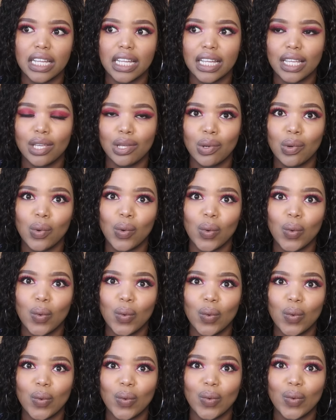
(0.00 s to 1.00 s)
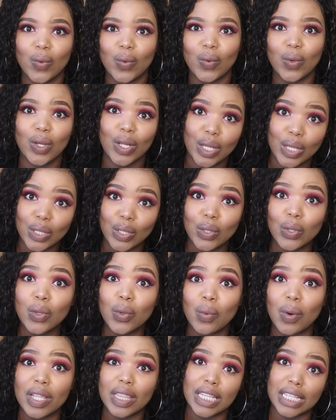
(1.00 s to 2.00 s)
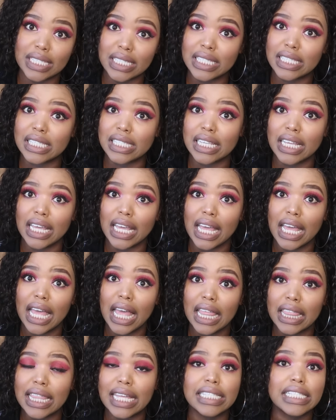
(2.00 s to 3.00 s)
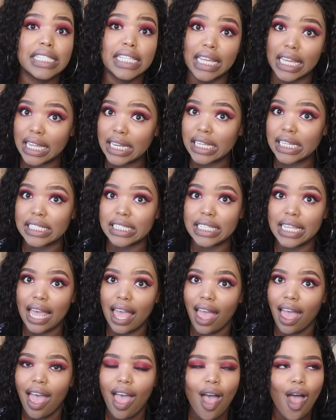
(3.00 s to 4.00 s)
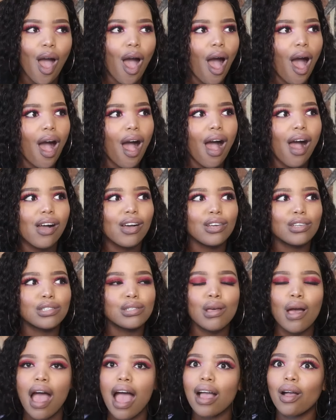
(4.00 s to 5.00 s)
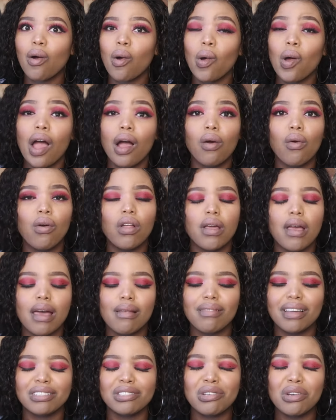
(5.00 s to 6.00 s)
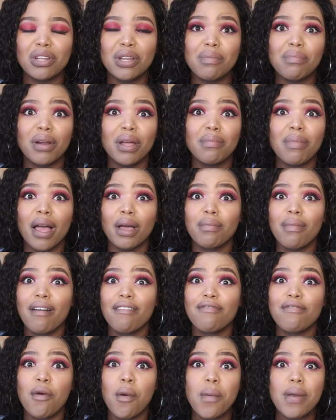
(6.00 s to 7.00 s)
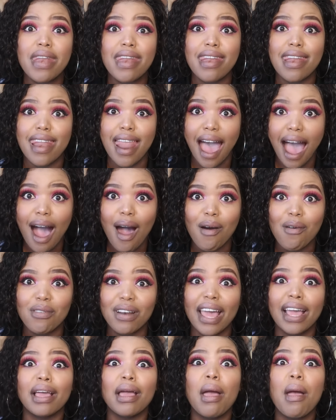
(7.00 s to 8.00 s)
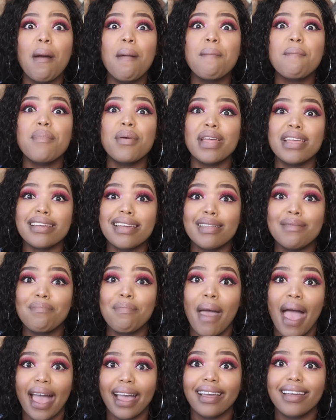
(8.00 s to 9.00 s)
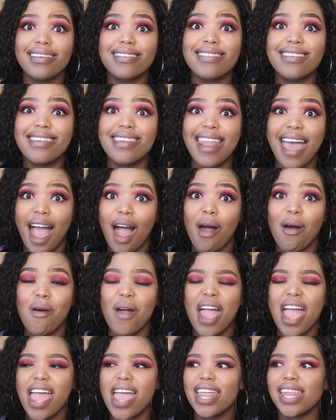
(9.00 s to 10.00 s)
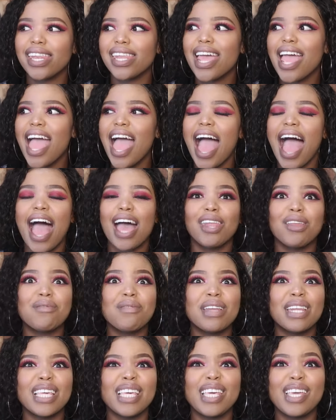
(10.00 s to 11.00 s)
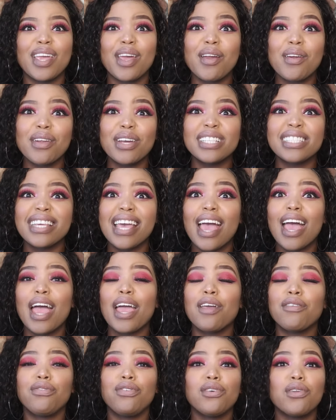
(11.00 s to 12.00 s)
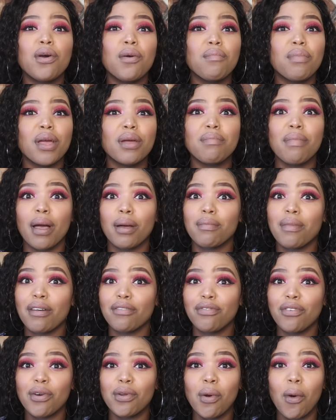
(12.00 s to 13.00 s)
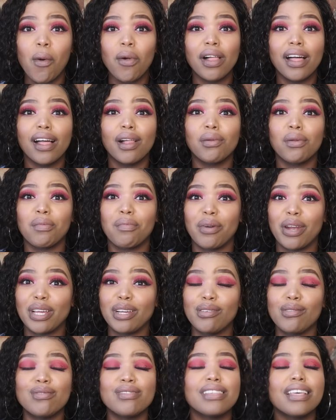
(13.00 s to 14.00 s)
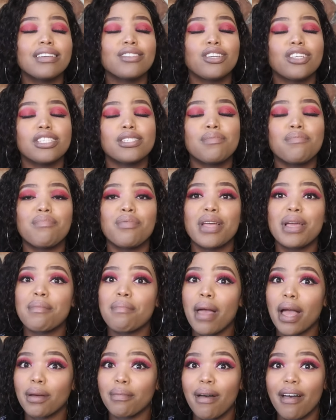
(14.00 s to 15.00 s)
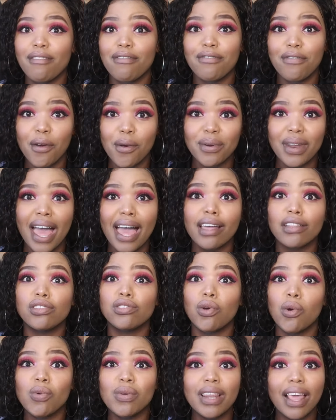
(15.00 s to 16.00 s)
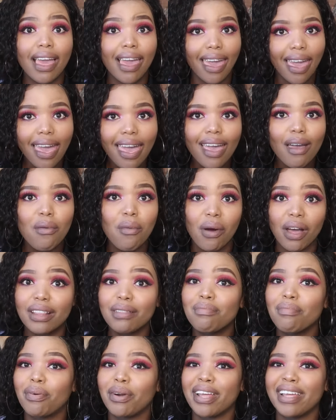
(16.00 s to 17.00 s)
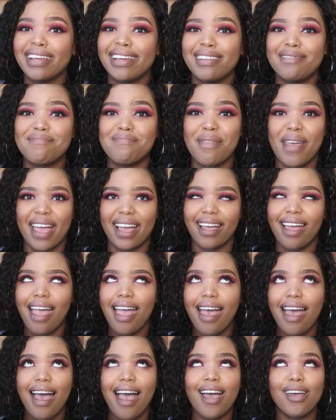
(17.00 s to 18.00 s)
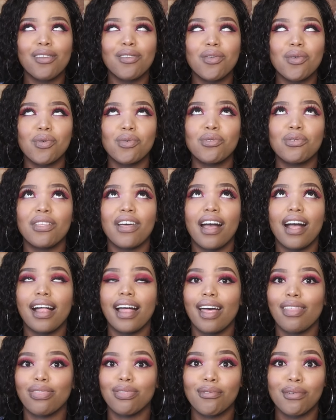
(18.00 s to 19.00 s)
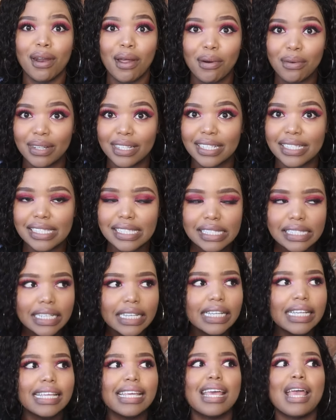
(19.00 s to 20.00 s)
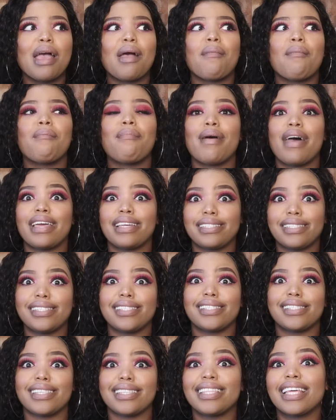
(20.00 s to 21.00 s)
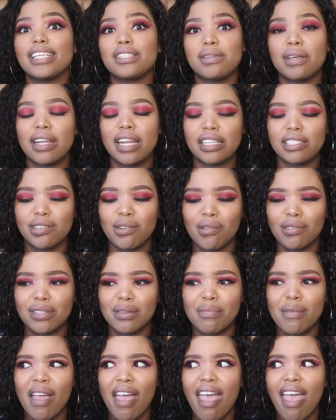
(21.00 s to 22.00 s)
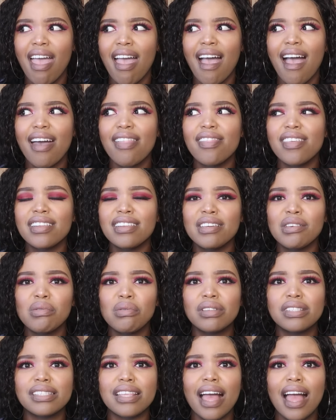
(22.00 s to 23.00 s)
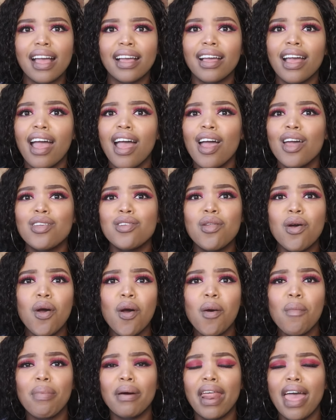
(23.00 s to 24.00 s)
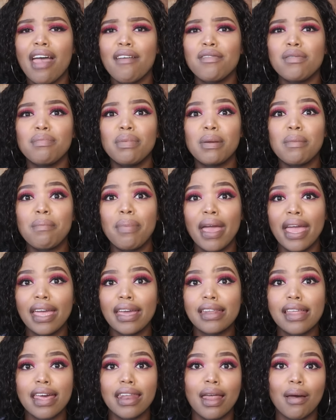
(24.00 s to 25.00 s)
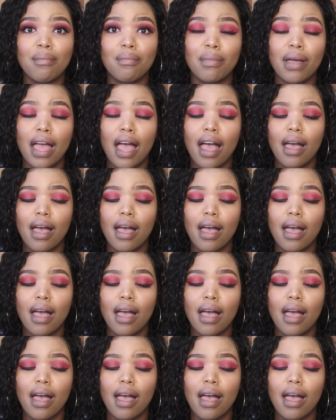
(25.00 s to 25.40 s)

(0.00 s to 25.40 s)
you know, you're the one that's the idiot here." So I call it and I'm like, "Tony, bring back my phone now. Like, bring it back now. And I don't want to hear it. If you don't bring back my phone, all hell will break loose. Just bring back my phone. I don't care what, bring it back." I don't know who the hell I thought I was, but that's what I told him. And then he was like, "No, but I haven't been paid and I'm